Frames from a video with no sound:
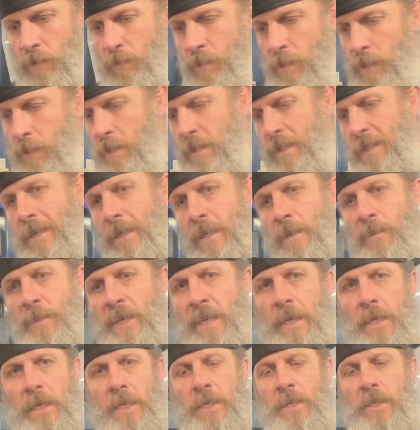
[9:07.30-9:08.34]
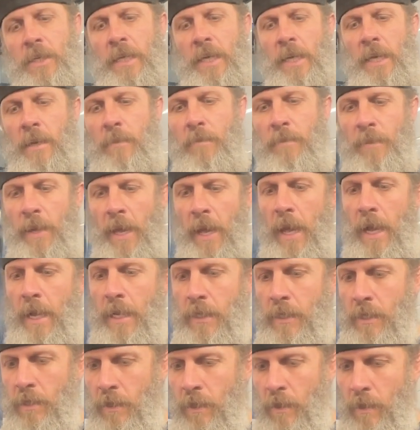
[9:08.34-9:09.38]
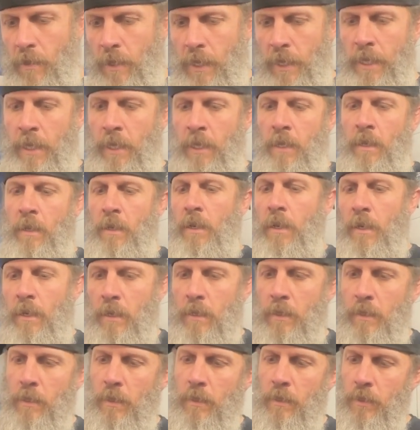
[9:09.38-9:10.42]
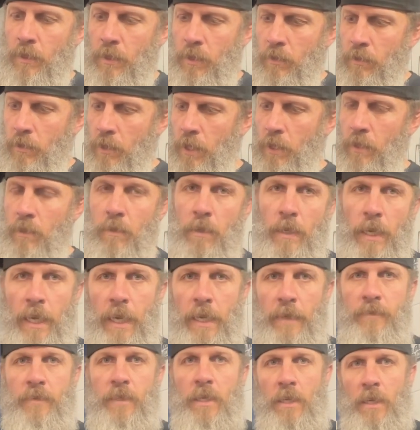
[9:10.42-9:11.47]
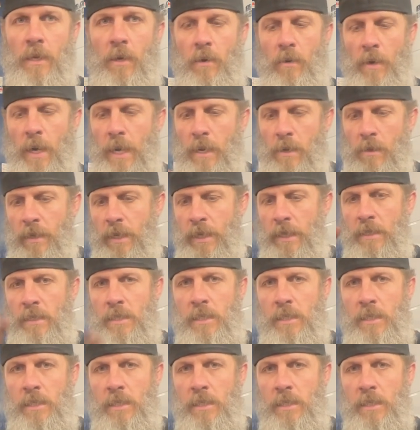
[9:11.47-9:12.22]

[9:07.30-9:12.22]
one is going to be a good impact. All right, you don't have to go out and